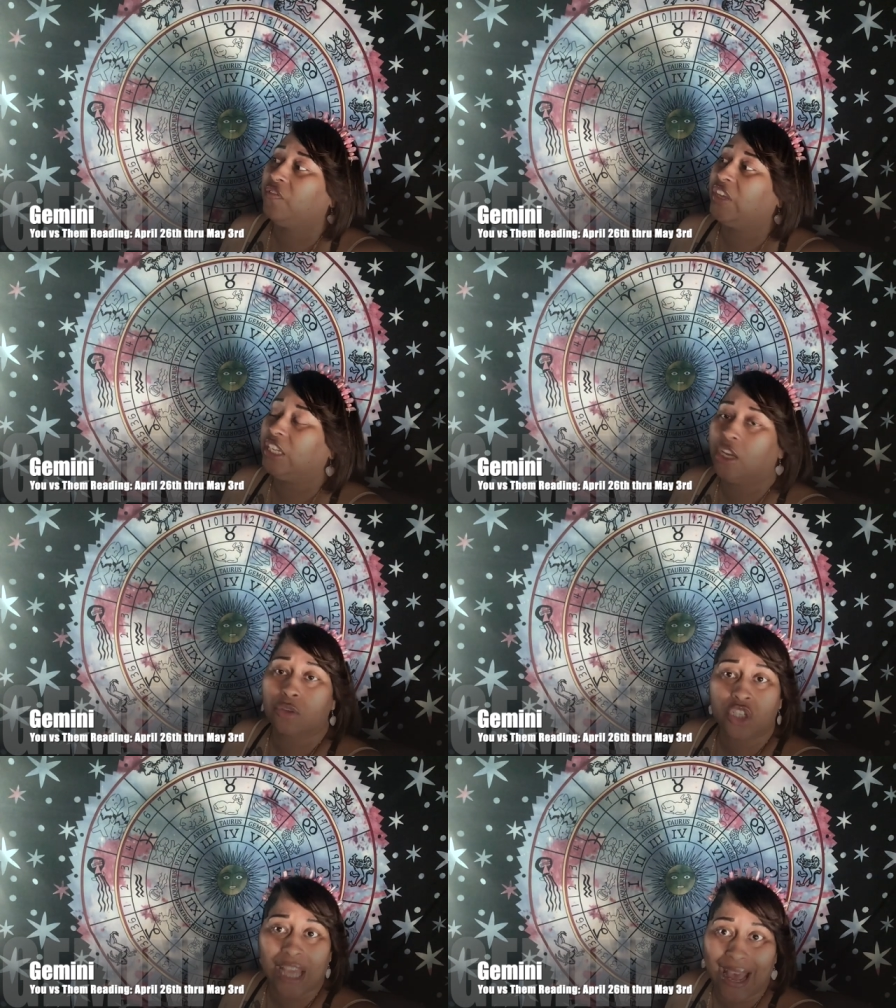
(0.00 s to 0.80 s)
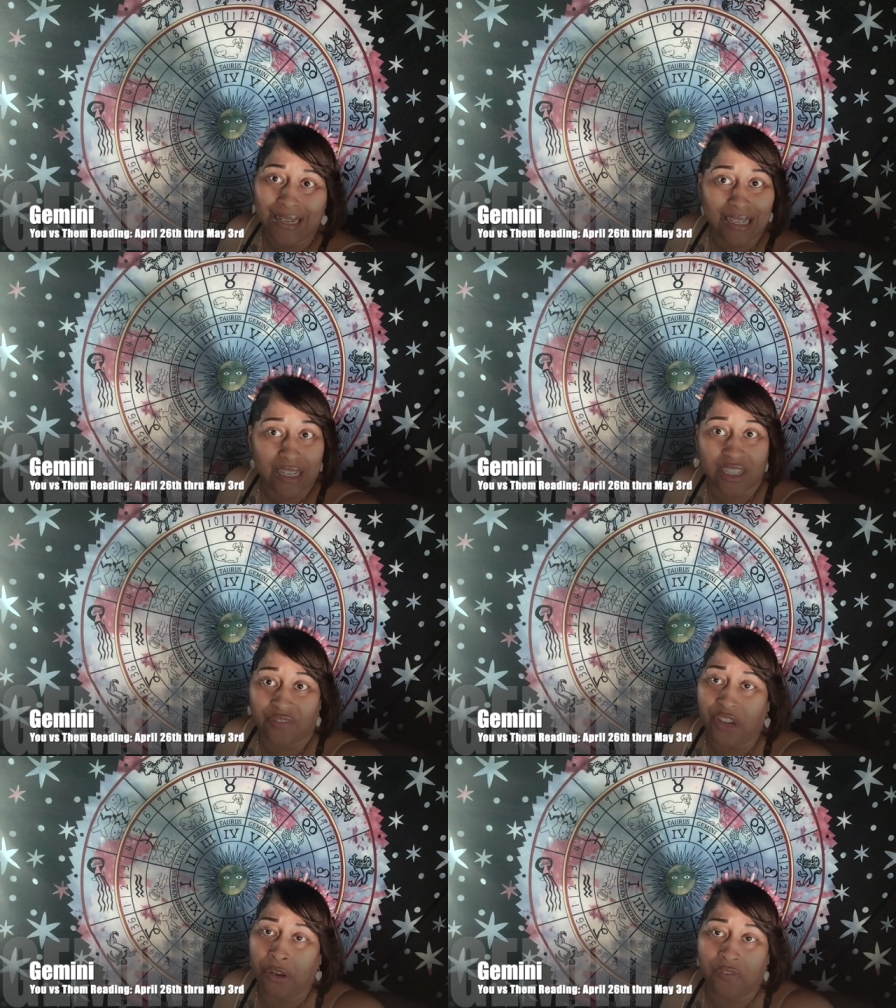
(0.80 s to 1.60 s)
Video chatting is
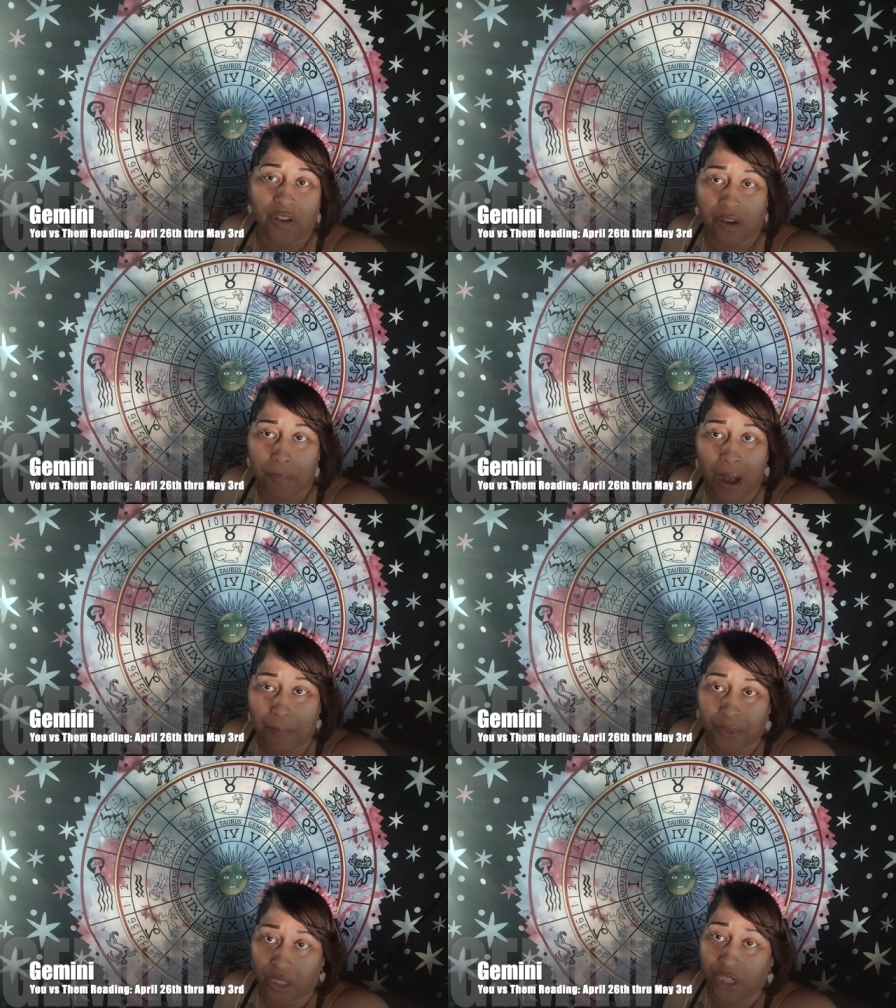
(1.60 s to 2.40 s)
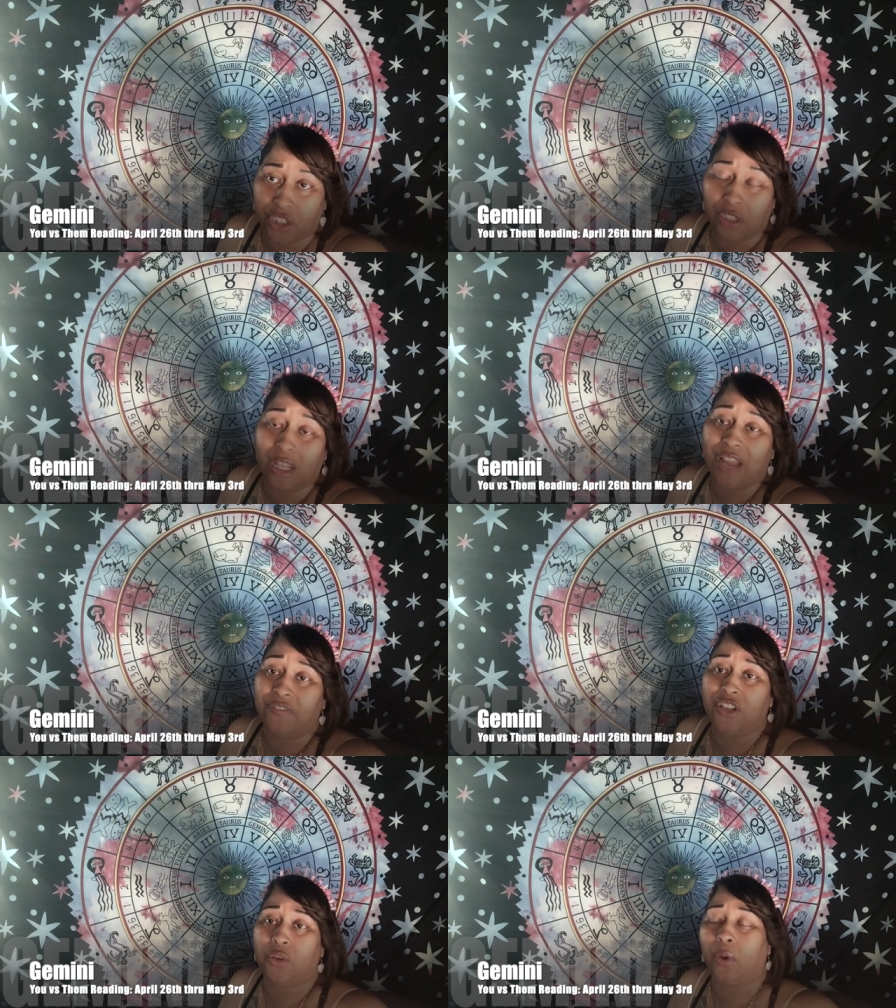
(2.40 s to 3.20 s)
very very popular in your life
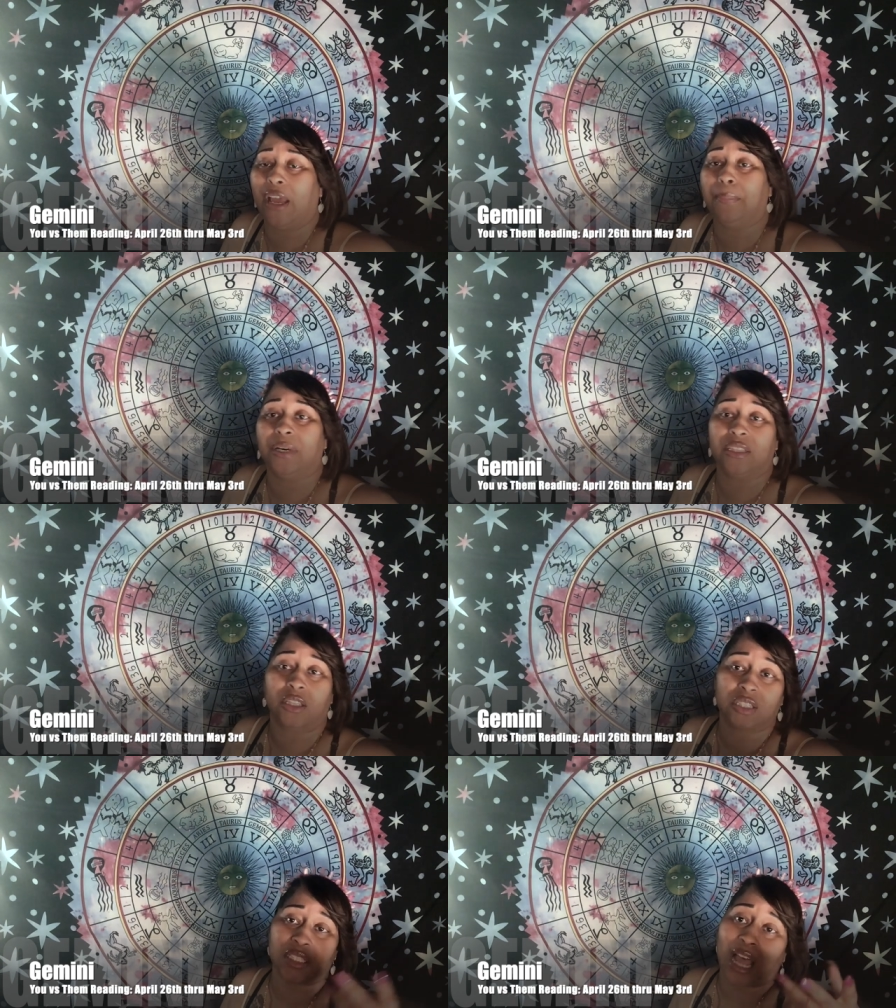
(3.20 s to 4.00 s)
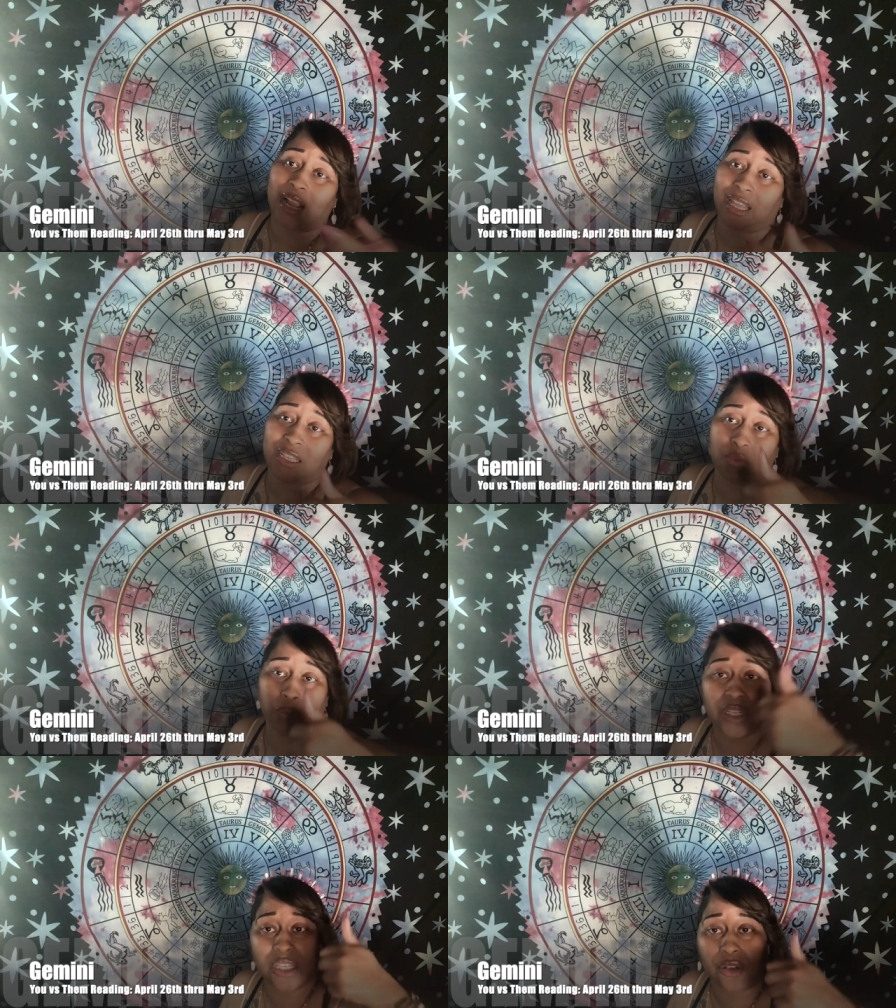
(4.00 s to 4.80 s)
anyway, but the stock has
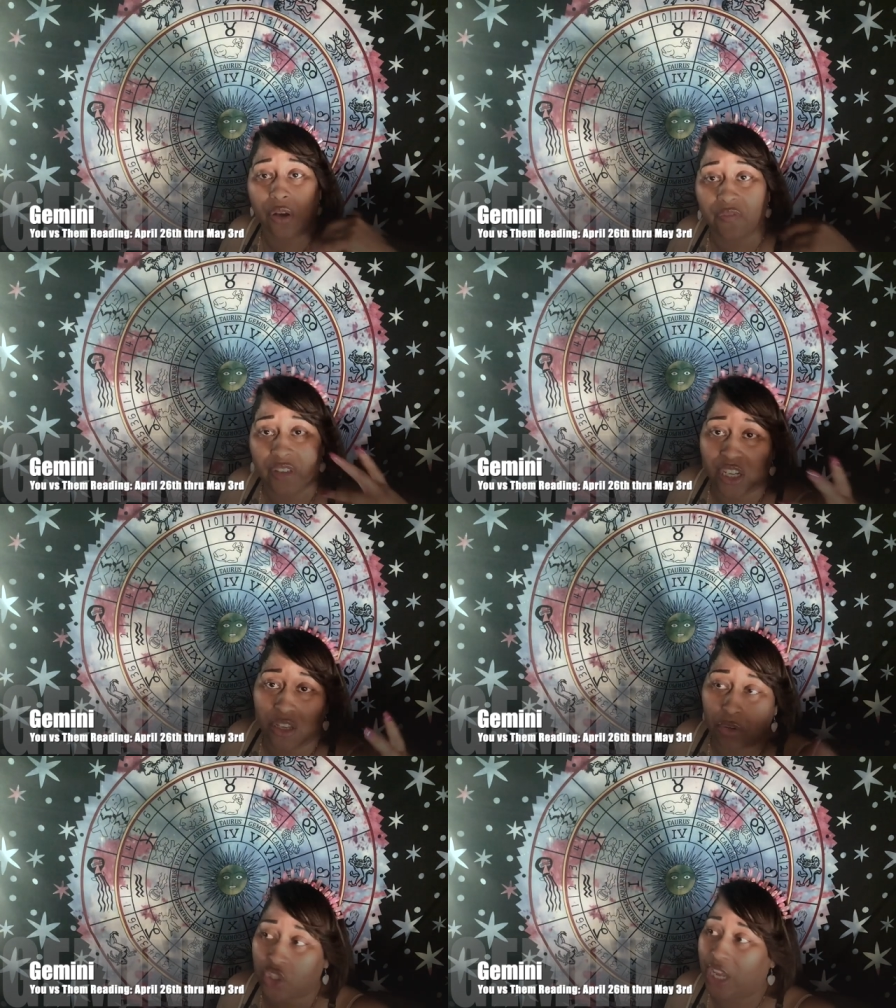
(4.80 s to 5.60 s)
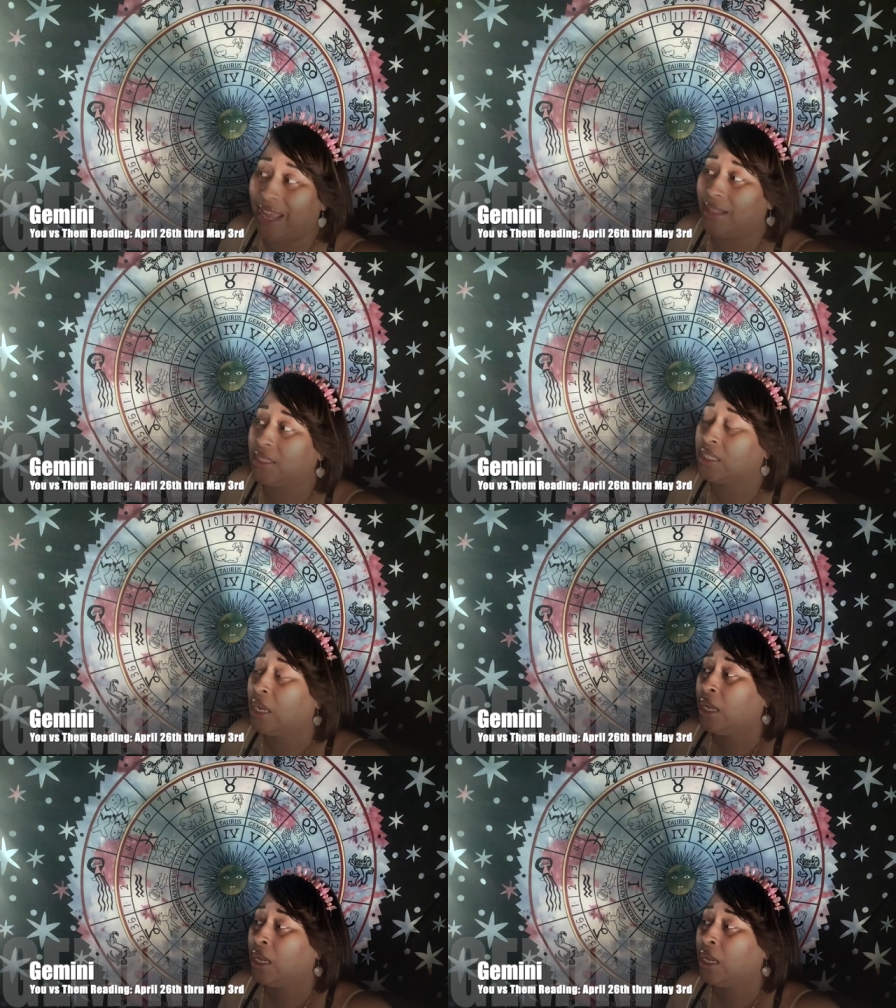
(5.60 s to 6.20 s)
risen on video chats.